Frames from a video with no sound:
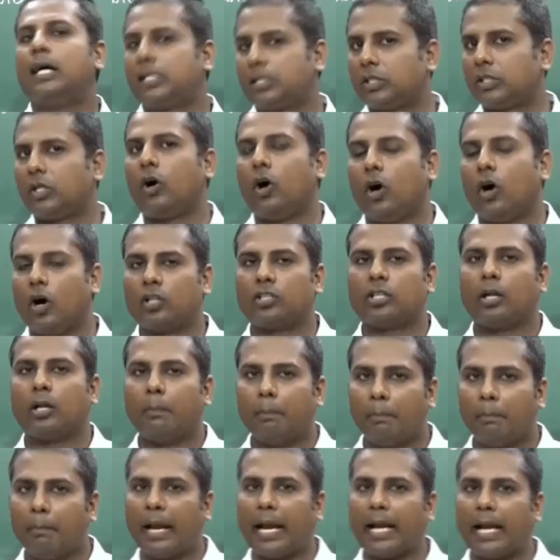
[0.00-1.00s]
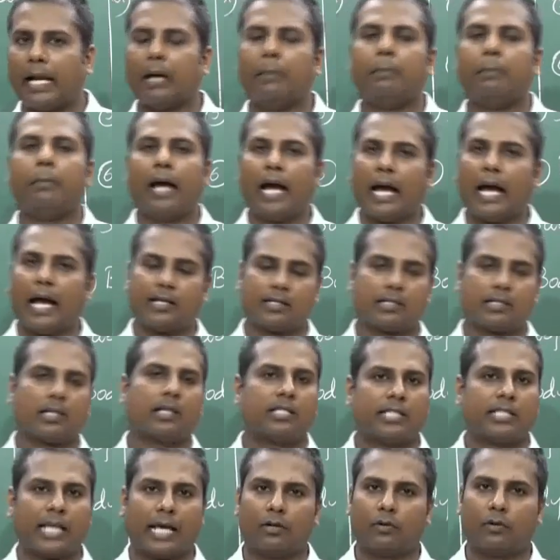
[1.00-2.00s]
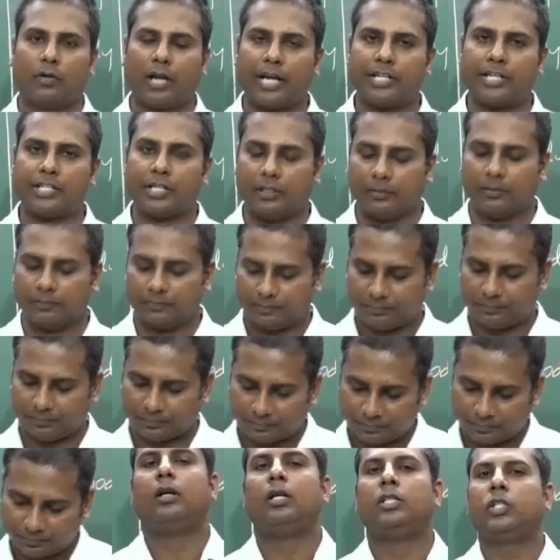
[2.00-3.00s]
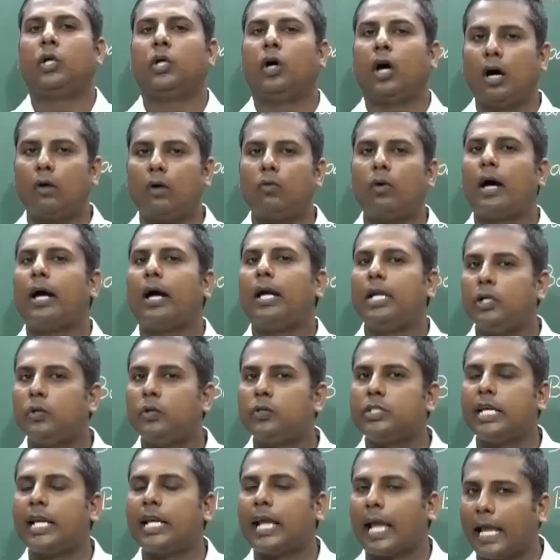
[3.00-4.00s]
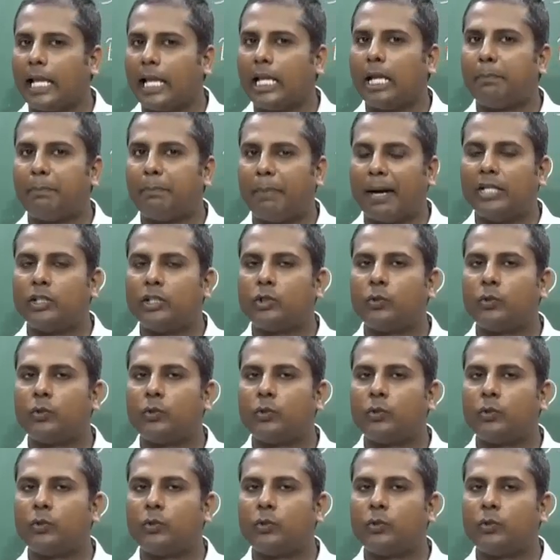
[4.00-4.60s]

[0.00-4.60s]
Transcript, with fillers: Sir or Madam as salutation. So avoid using any